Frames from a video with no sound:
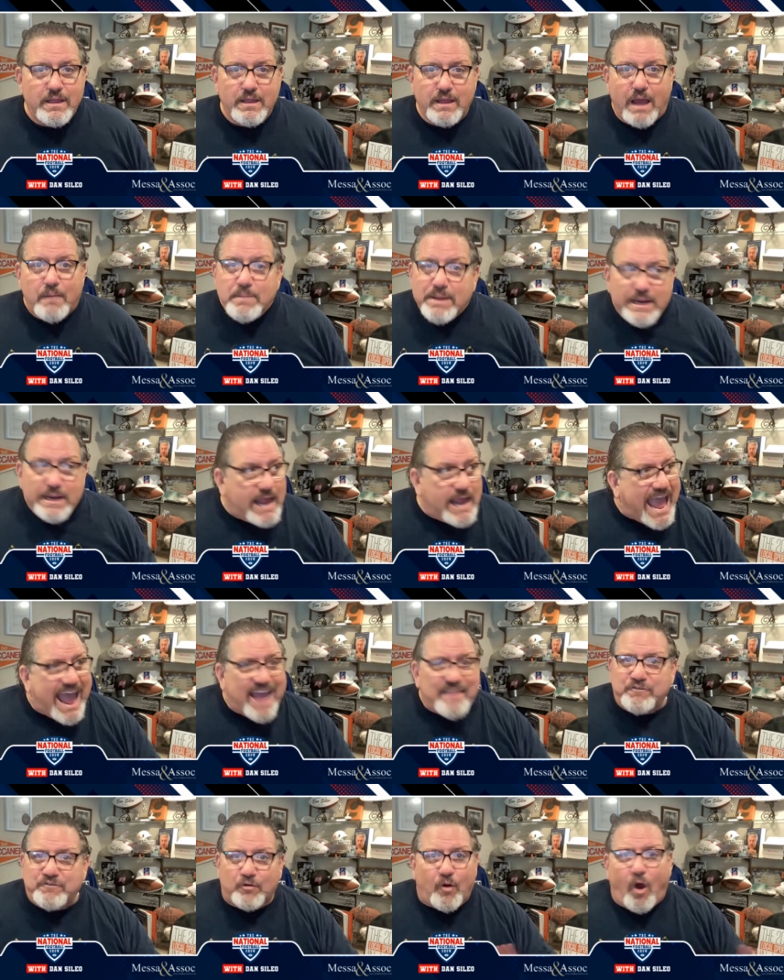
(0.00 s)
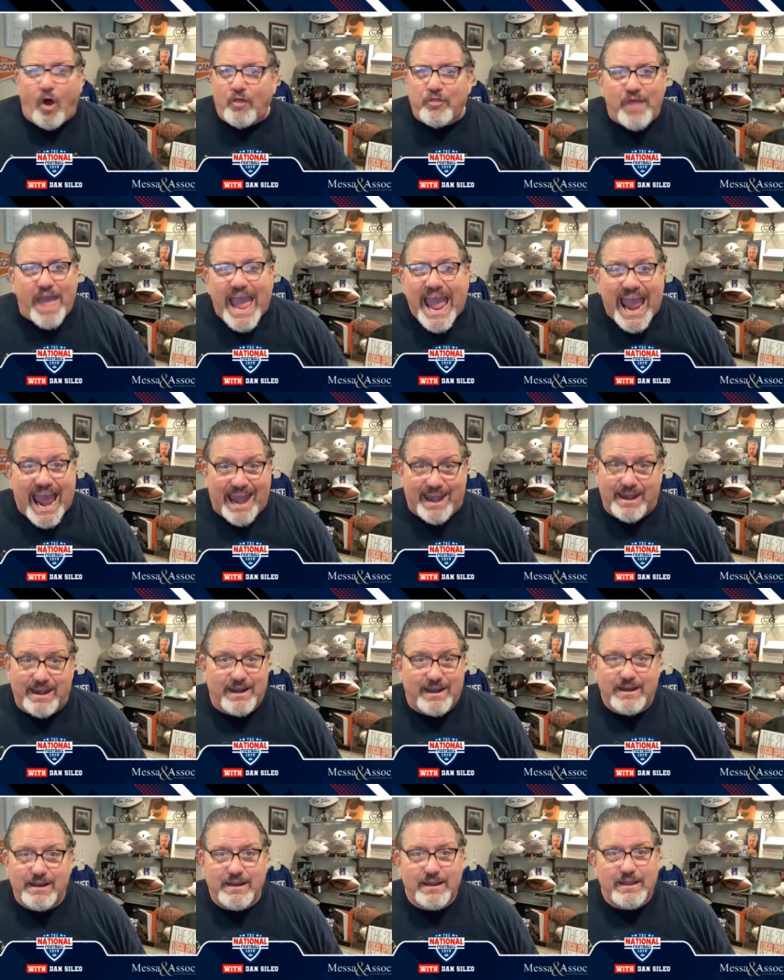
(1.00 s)
I mean, after all that,
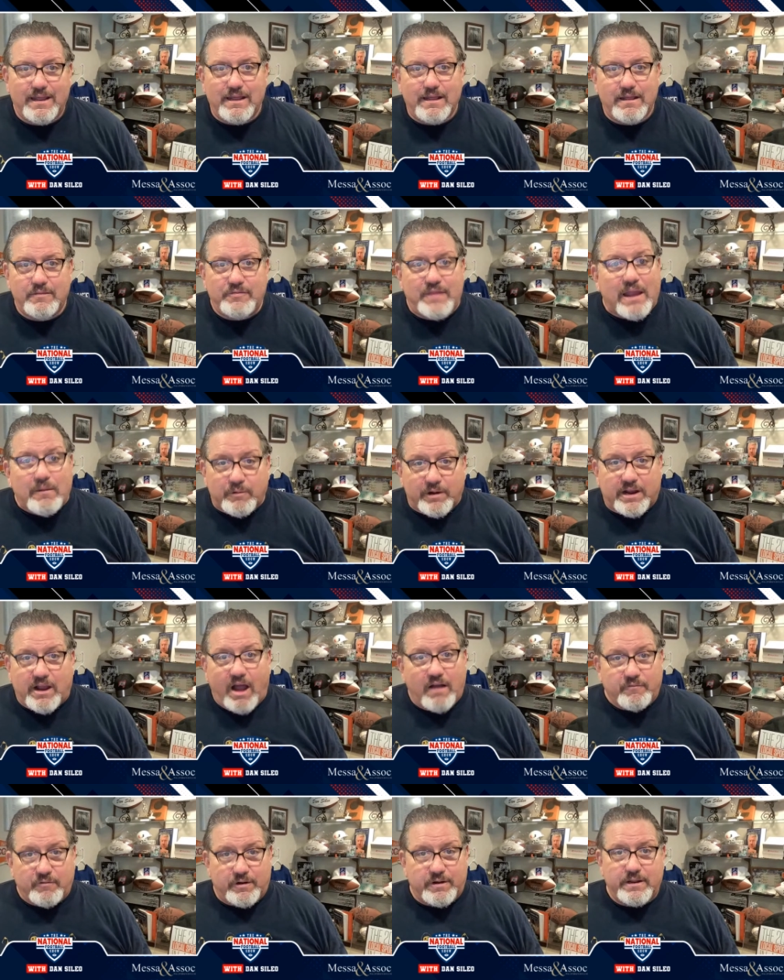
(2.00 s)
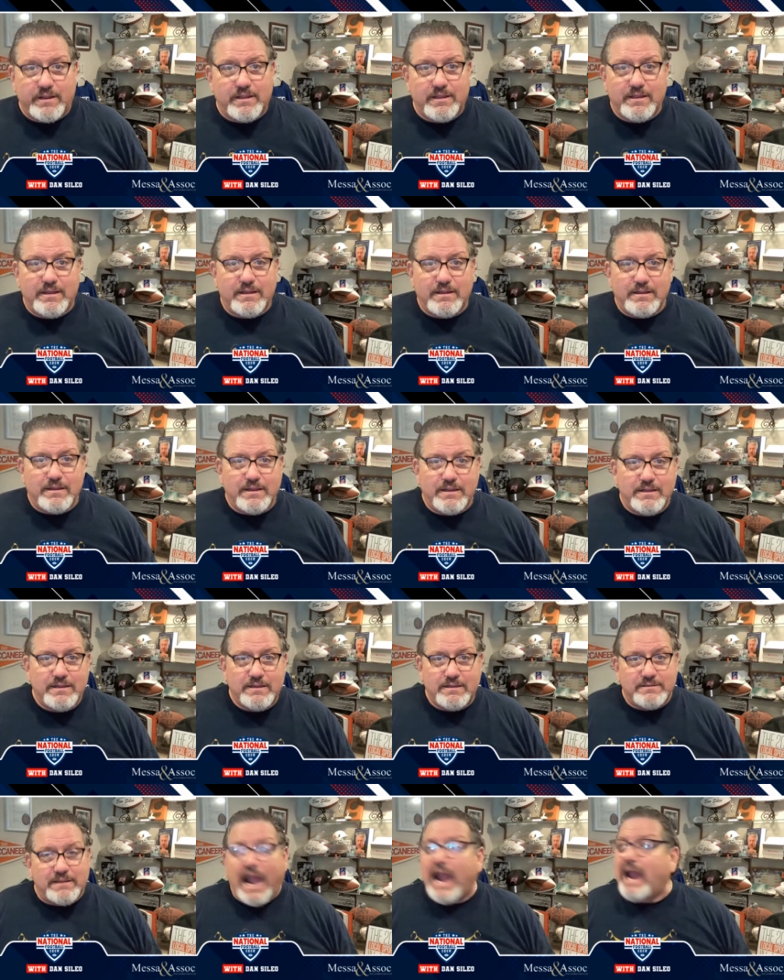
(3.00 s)
they recovered.
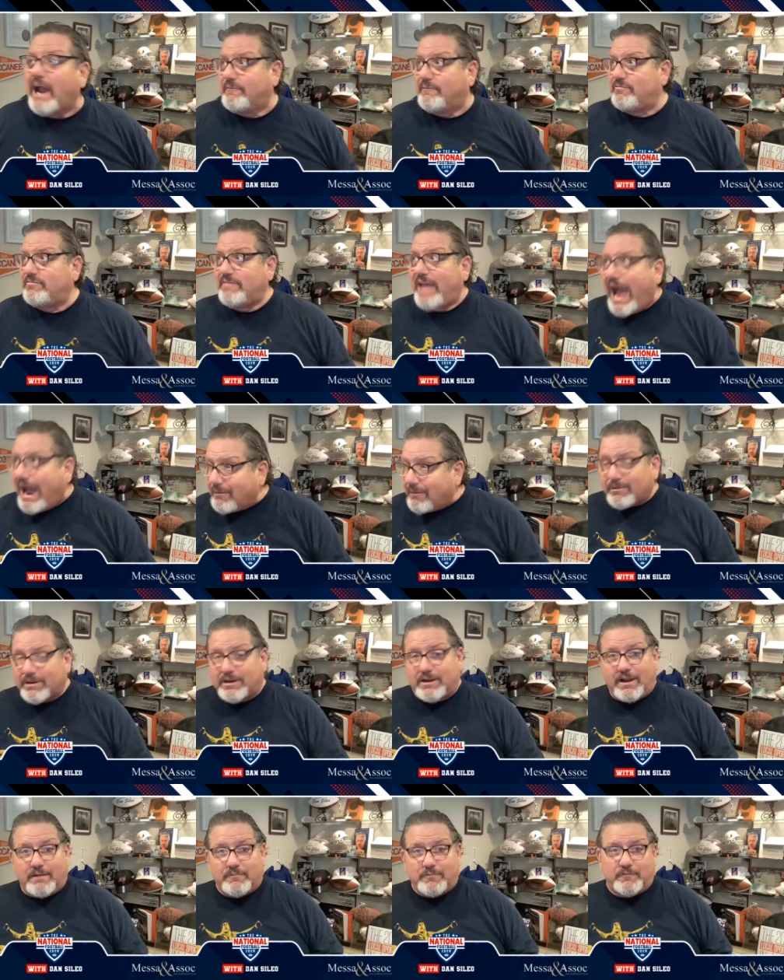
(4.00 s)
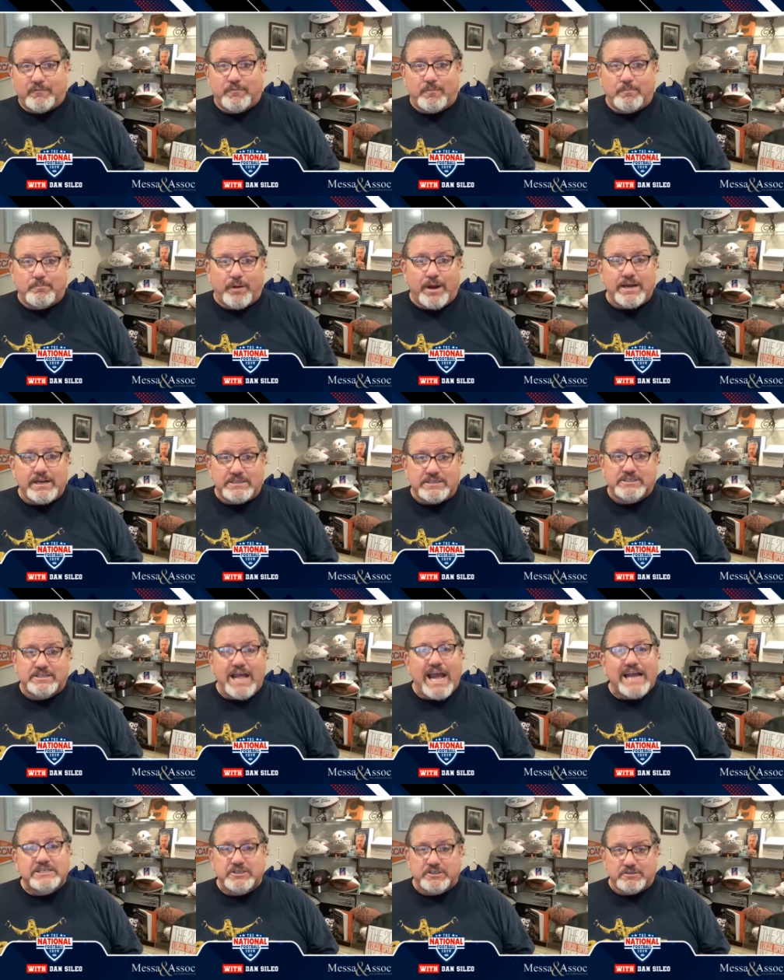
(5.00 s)
They have not recovered from Brady
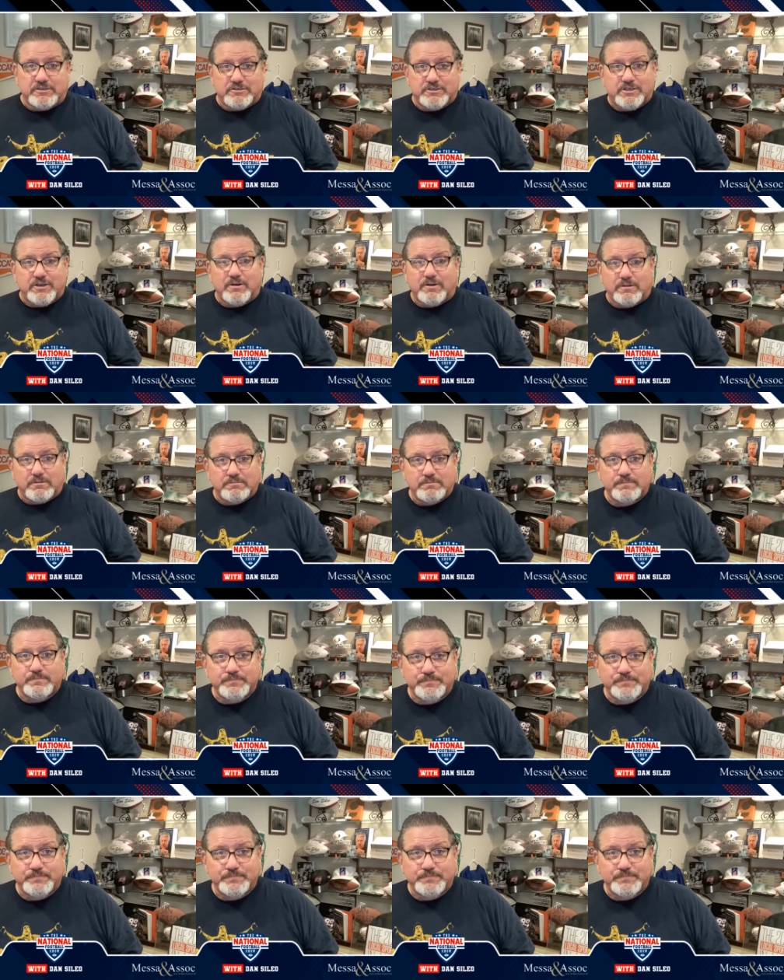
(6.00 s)
snatching your soul.